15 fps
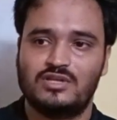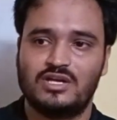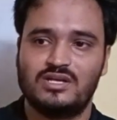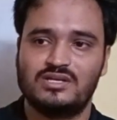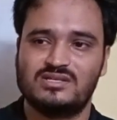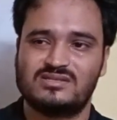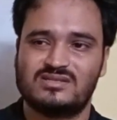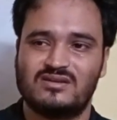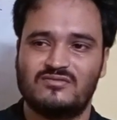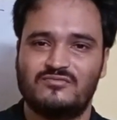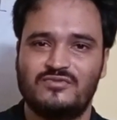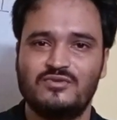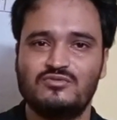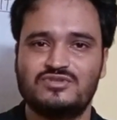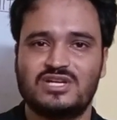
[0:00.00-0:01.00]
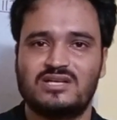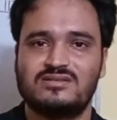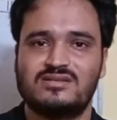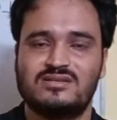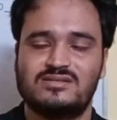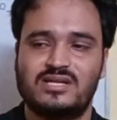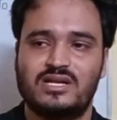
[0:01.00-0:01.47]
there is a few
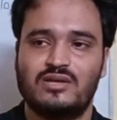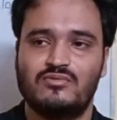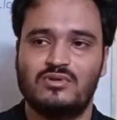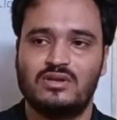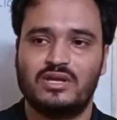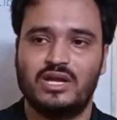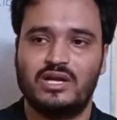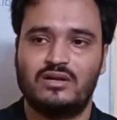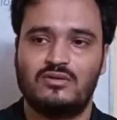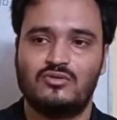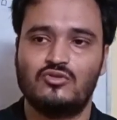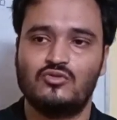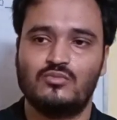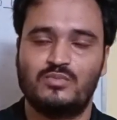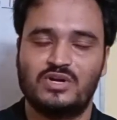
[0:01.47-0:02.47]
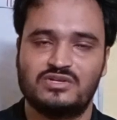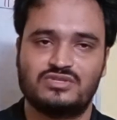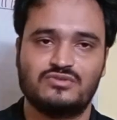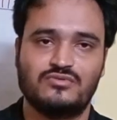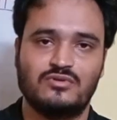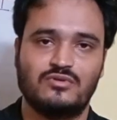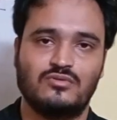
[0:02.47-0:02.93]
chances that you will get to
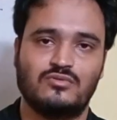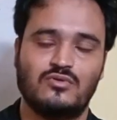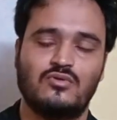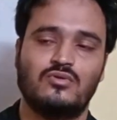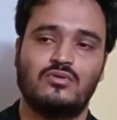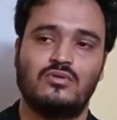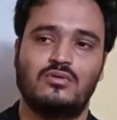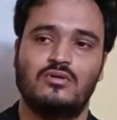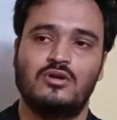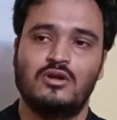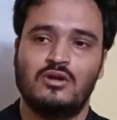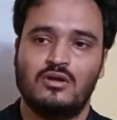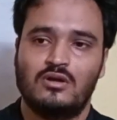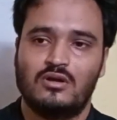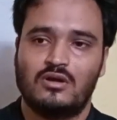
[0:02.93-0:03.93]
pursue your own